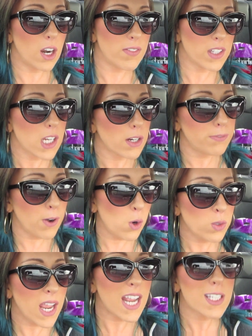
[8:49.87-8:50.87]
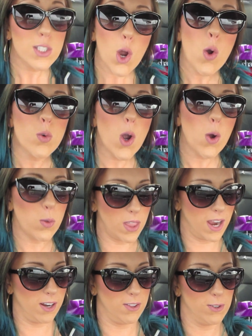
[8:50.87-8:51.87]
If you need a phone case, don't go
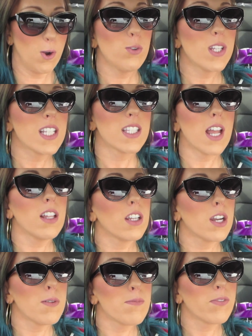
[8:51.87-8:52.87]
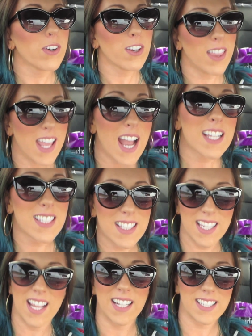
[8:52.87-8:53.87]
there. They're only selling them for the S
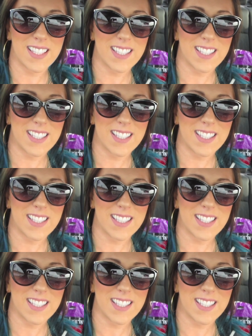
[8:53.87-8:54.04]
six.